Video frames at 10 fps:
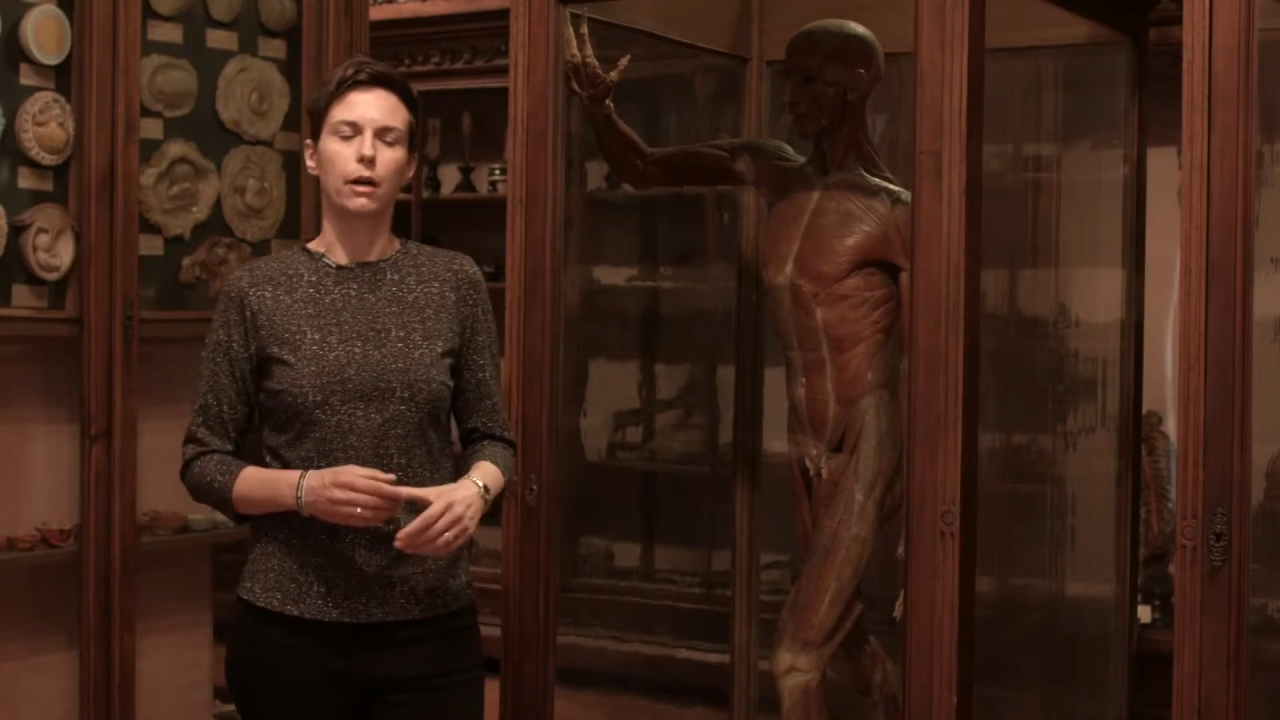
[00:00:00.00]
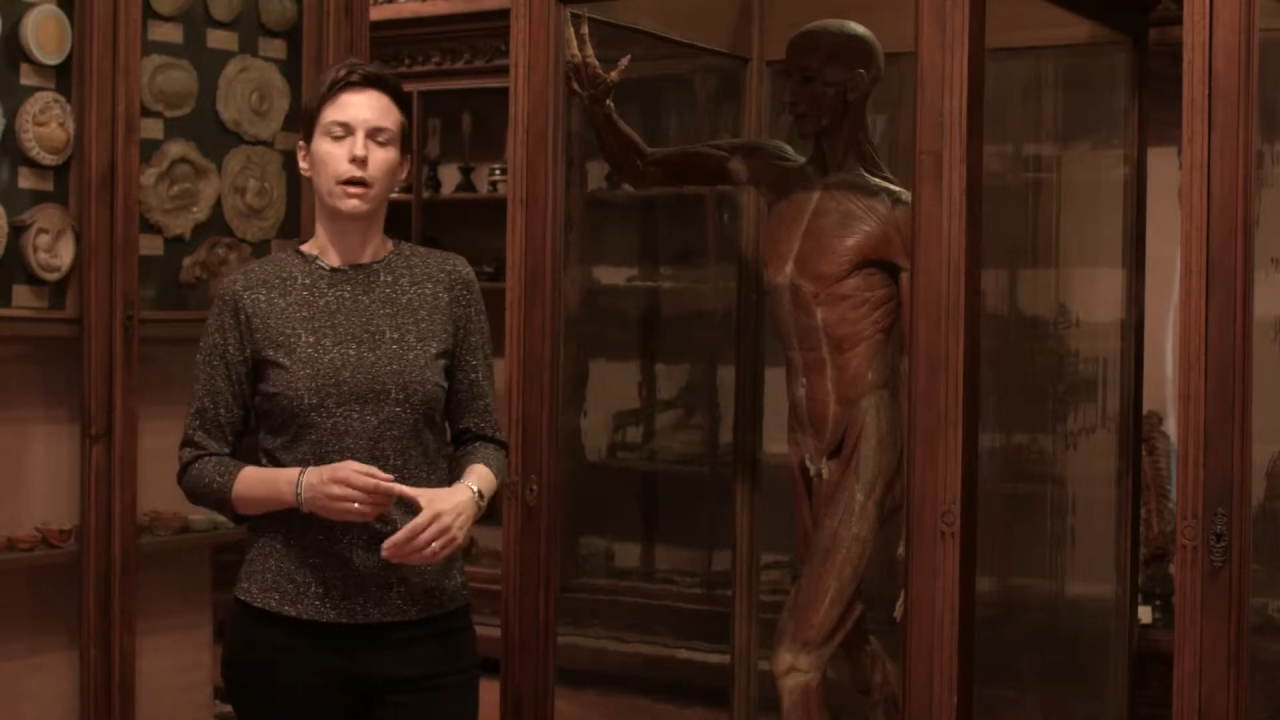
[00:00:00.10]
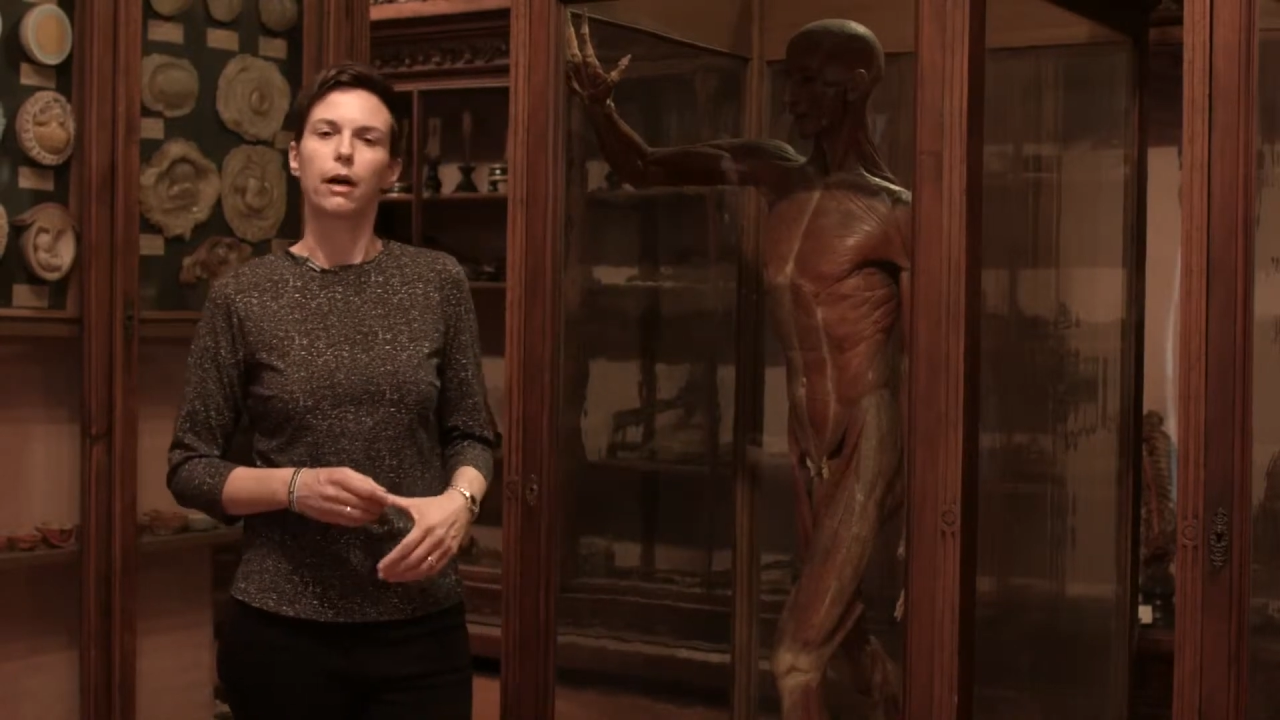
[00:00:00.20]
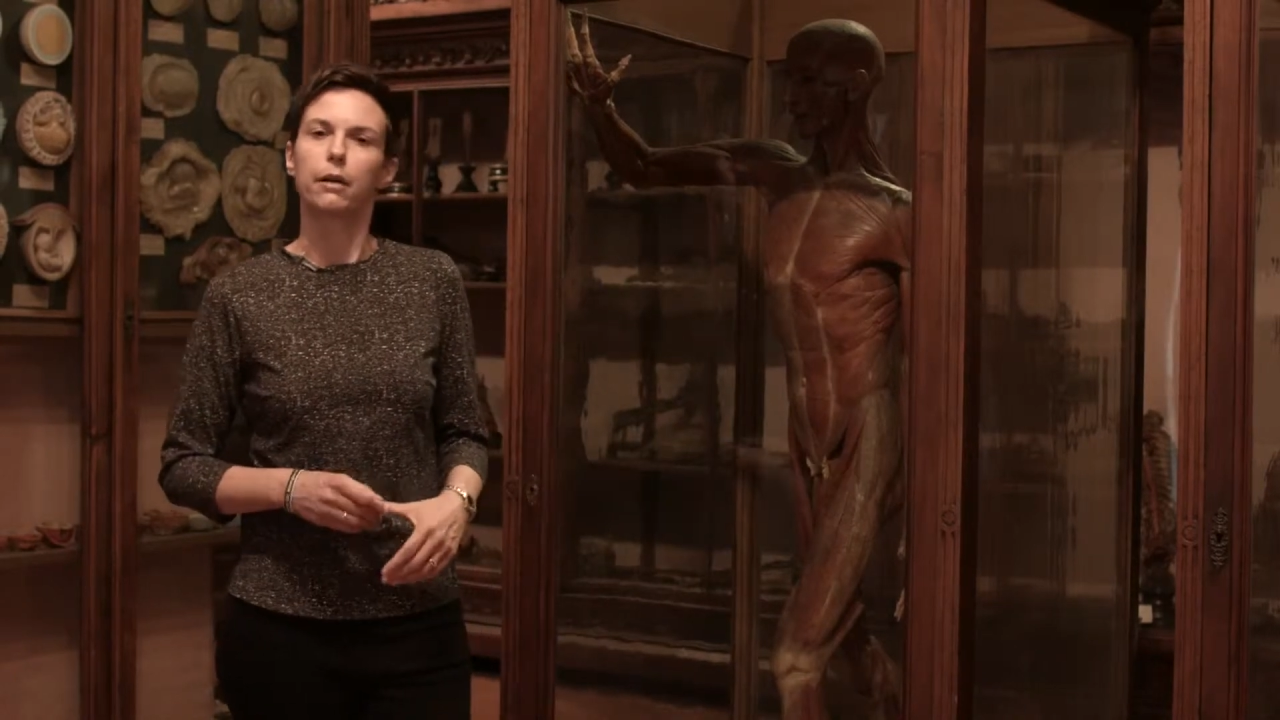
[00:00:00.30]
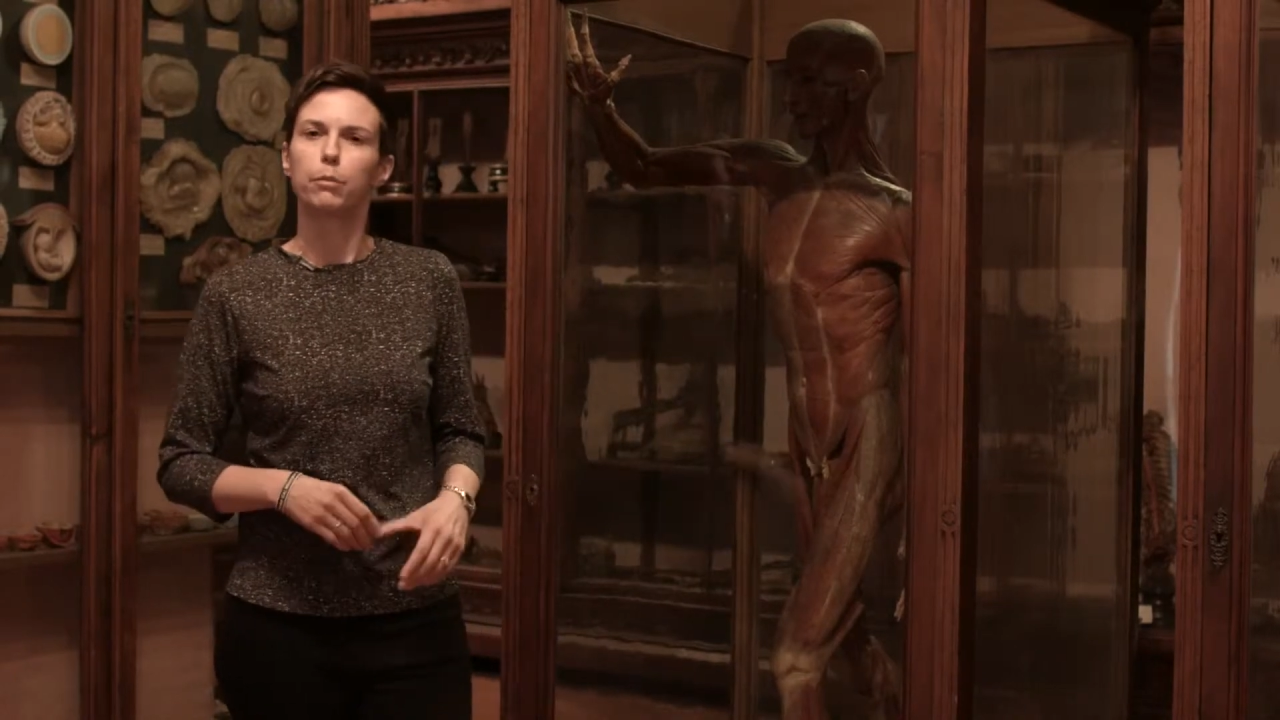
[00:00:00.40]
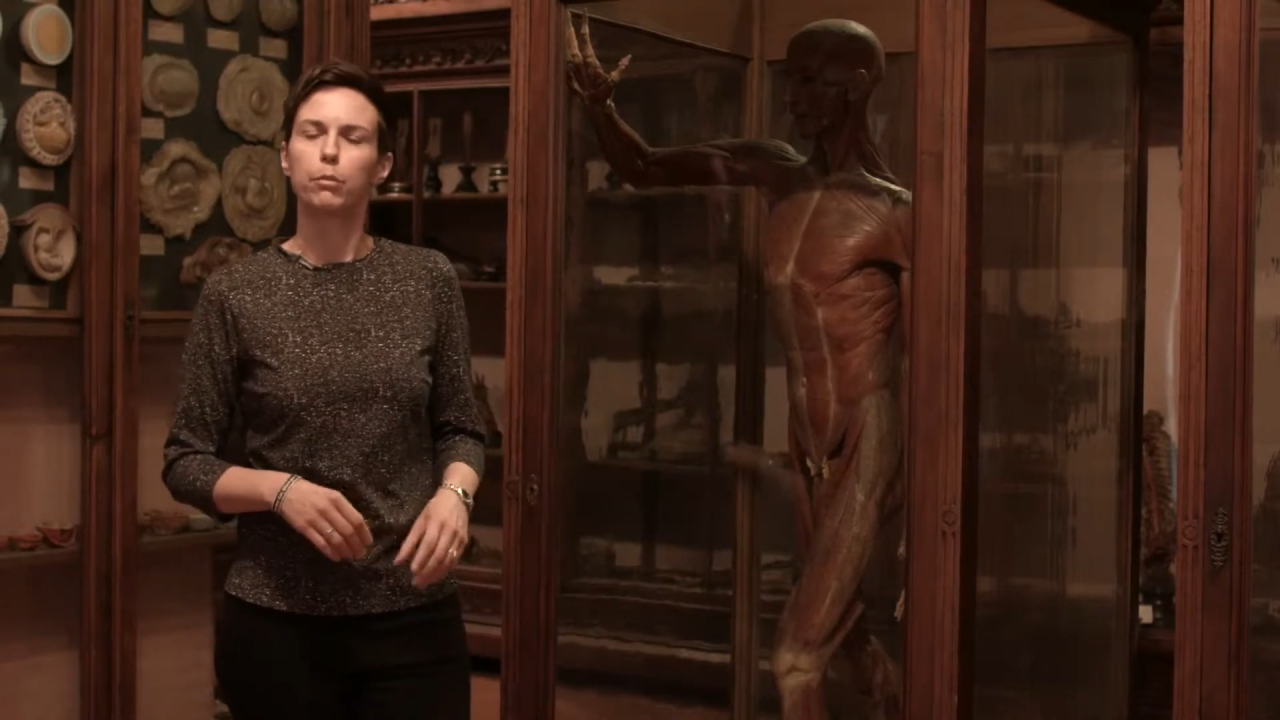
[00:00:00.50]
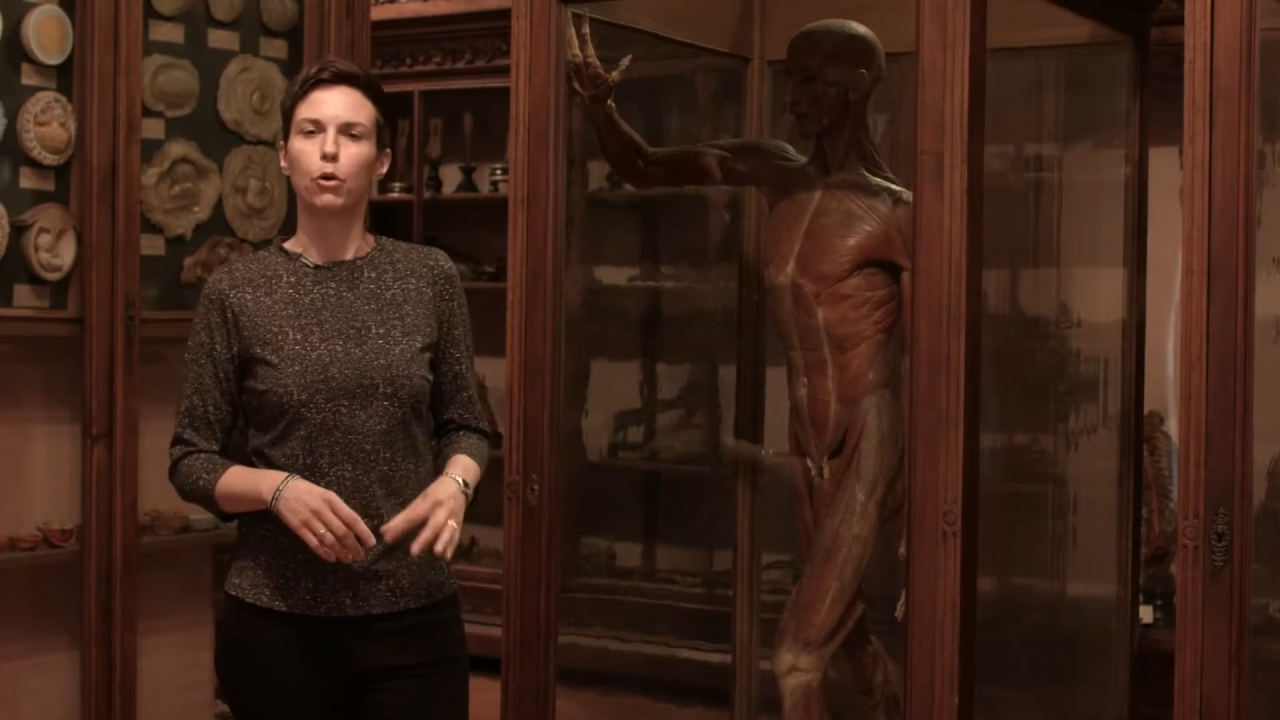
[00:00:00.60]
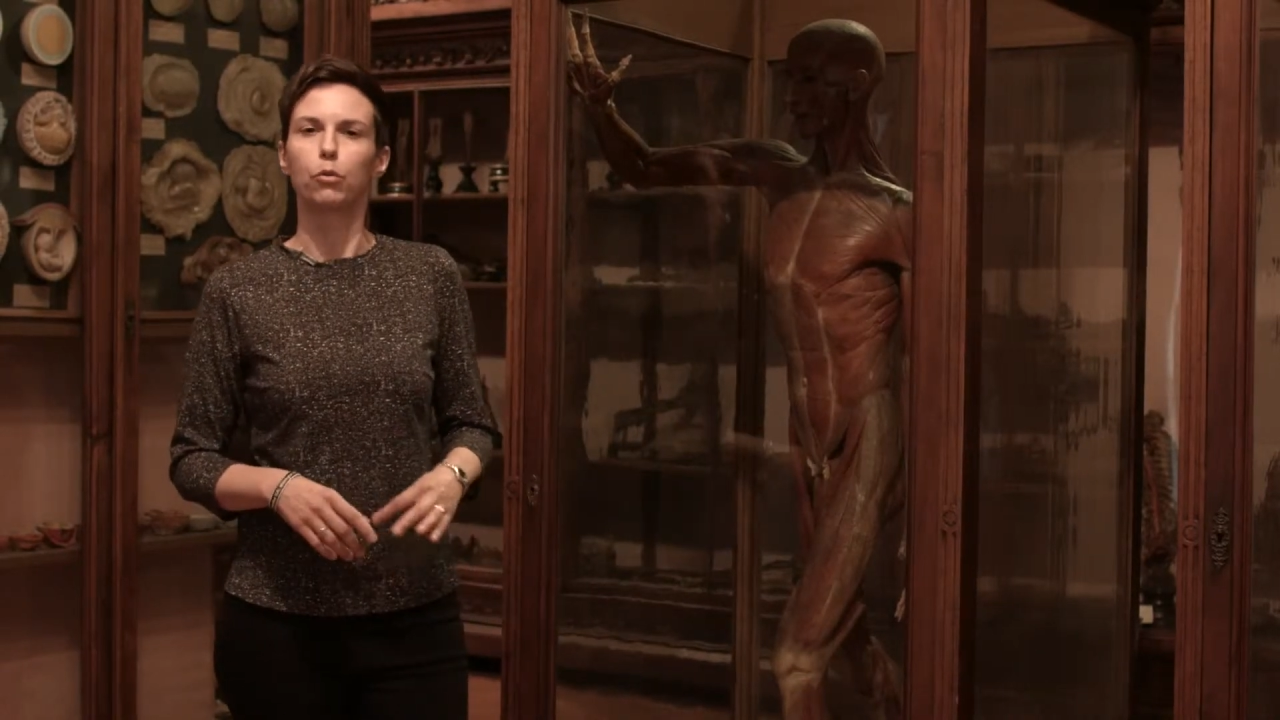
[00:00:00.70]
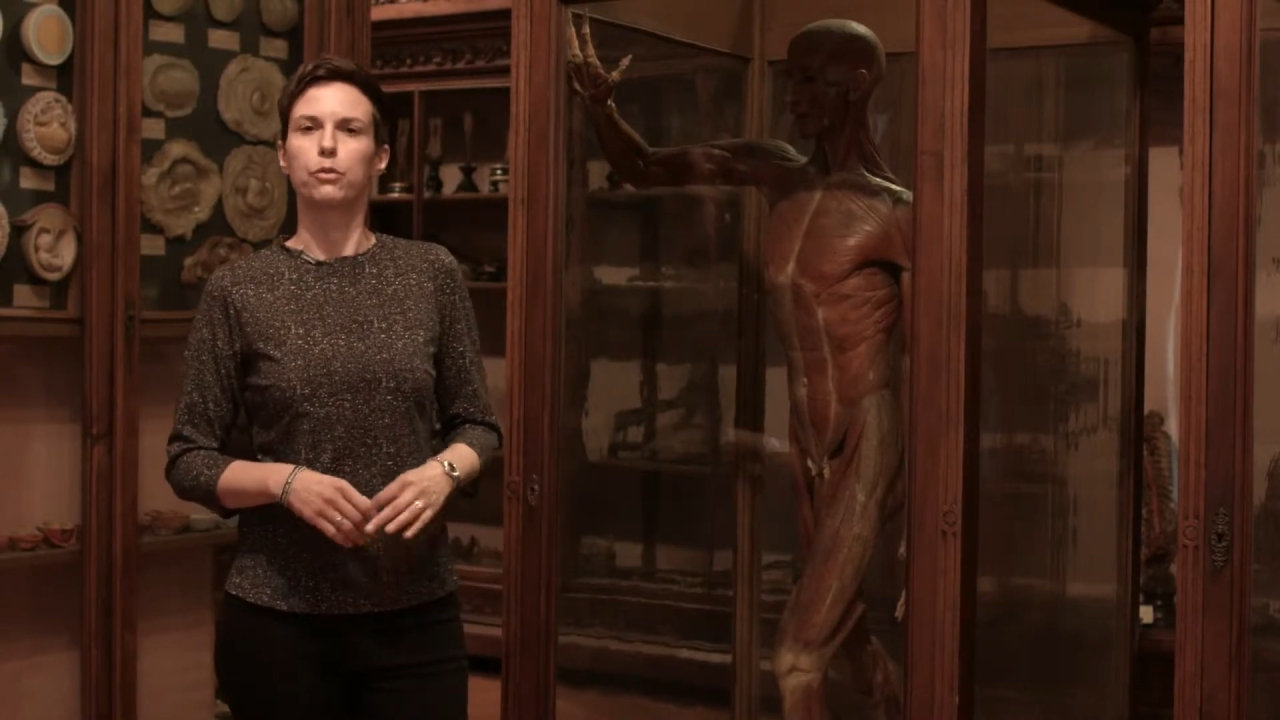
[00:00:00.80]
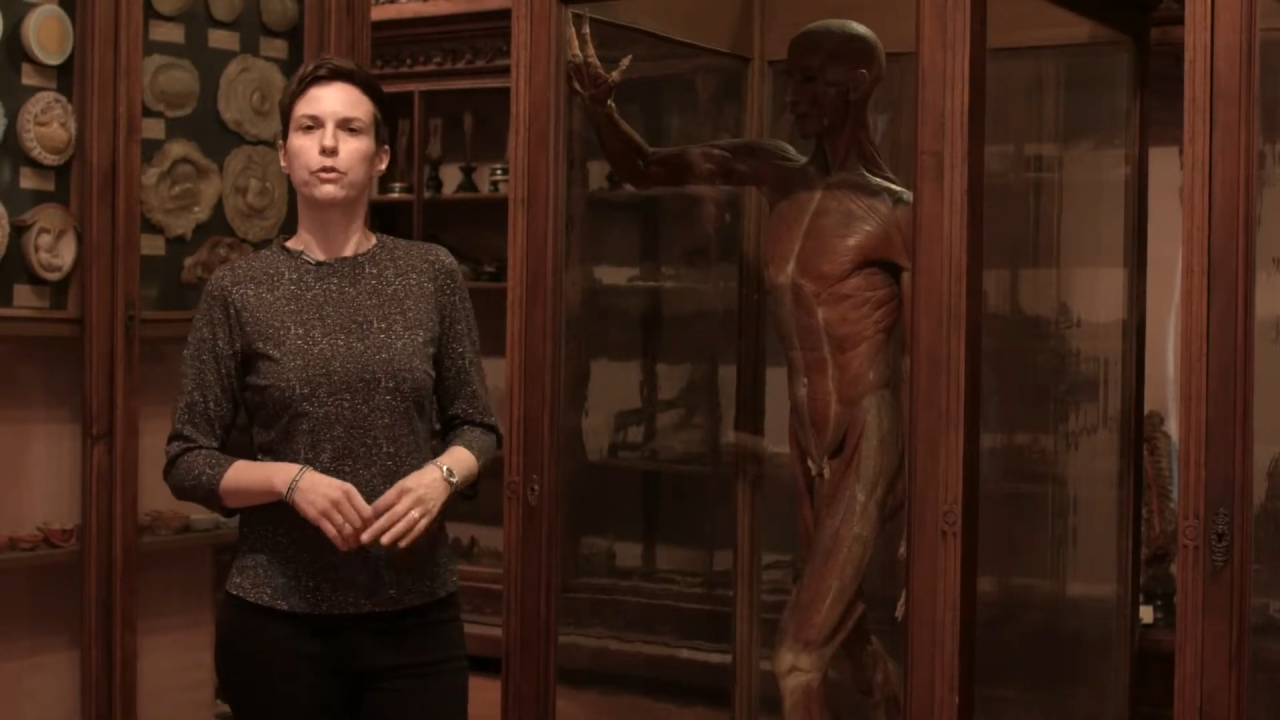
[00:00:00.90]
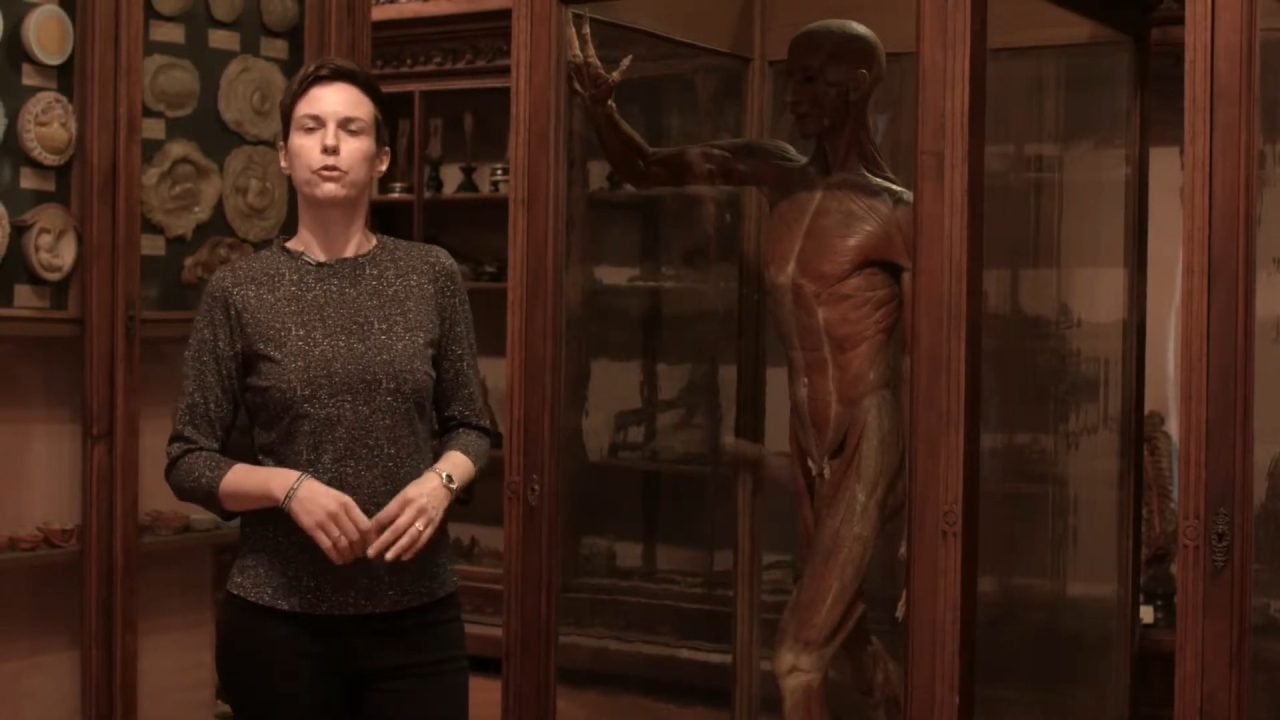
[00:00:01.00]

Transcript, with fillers: are bones,